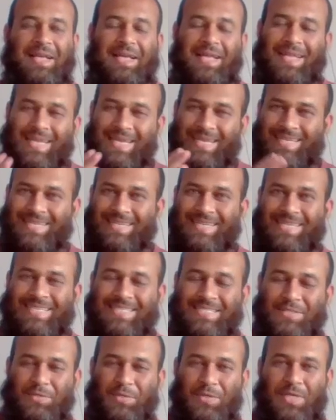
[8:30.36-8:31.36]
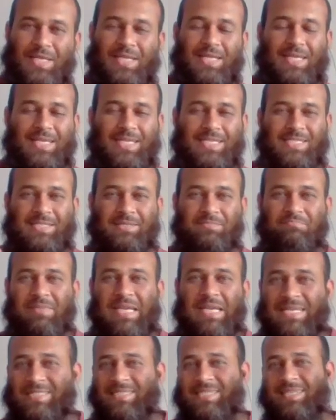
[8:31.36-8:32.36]
laterite soil is
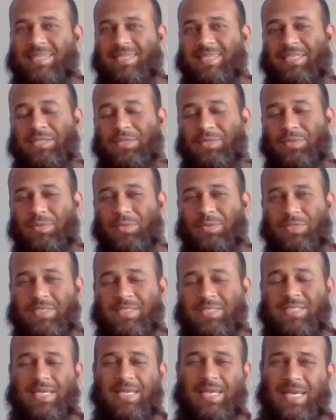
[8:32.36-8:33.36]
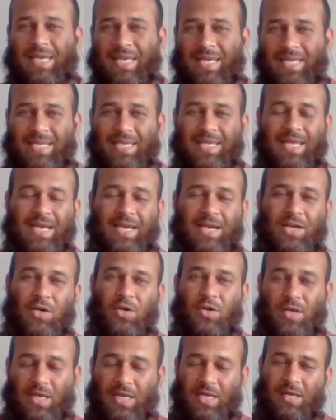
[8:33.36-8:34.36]
majorly used in
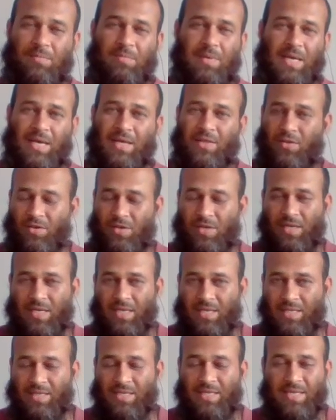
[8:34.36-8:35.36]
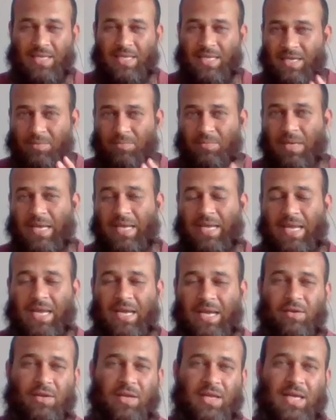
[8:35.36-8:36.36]
Aurangabad or in the nearby
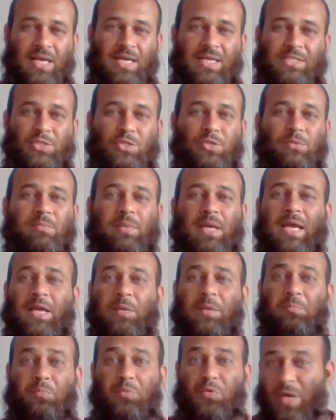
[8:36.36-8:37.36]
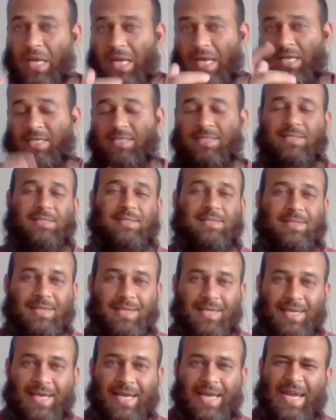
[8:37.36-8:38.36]
areas to make bricks.
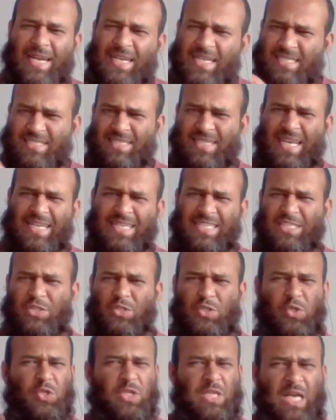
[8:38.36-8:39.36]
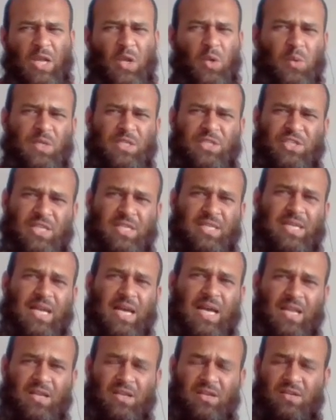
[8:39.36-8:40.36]
It is reddish to yellowish in
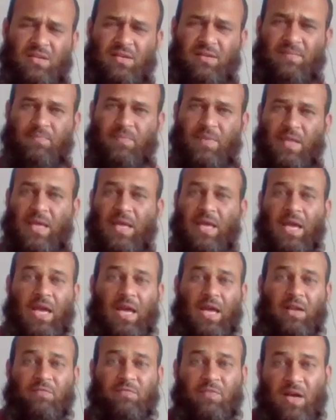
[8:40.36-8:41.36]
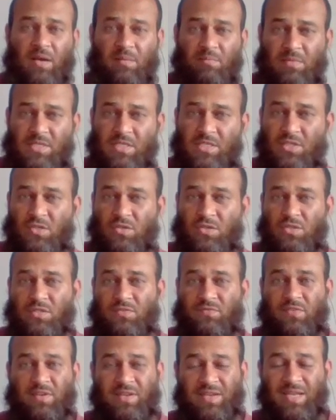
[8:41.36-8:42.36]
color. And farmers use
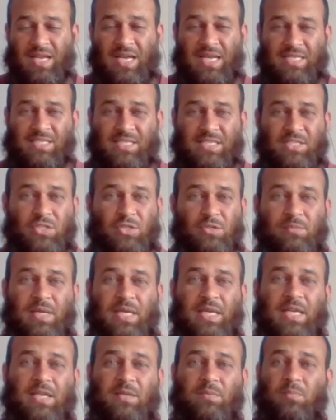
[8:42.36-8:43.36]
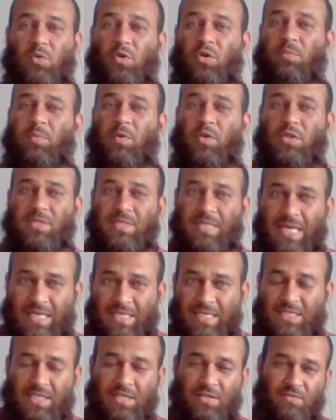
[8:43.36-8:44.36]
fertilizers to make it more
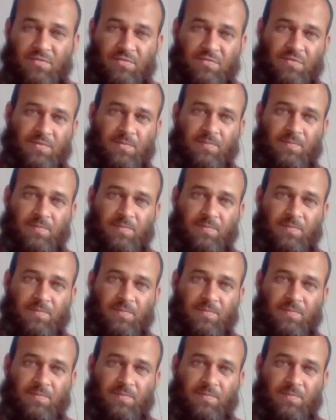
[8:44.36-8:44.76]
productive.